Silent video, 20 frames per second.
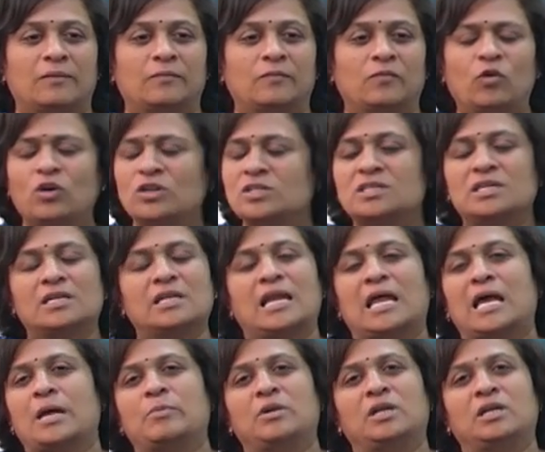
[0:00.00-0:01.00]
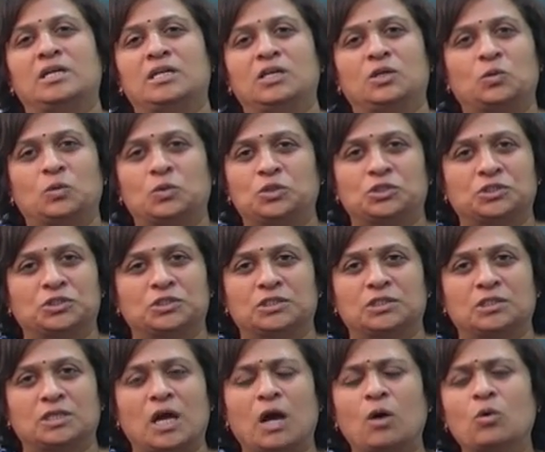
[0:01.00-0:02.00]
What is the reliability quotient?
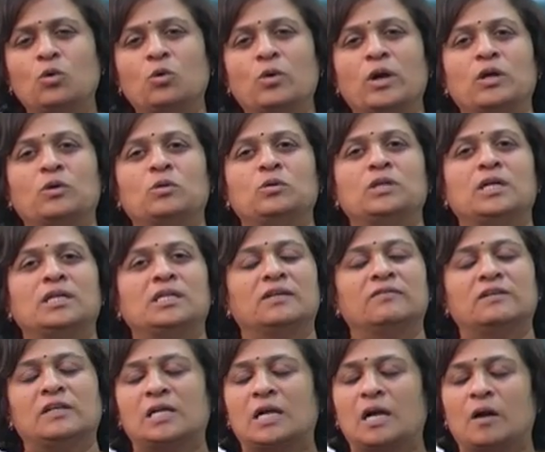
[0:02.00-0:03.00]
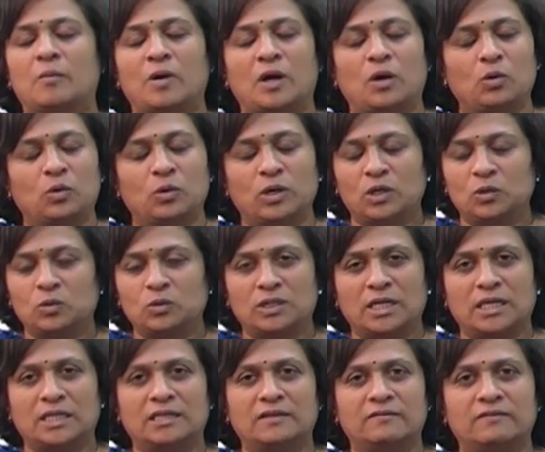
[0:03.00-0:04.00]
How do I know that they will come? How do I know
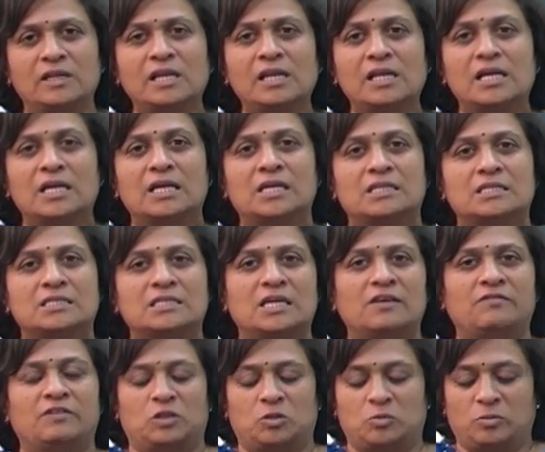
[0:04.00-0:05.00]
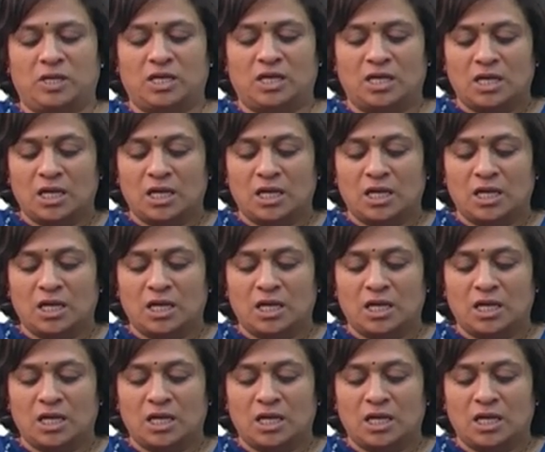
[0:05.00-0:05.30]
that they will stay with me?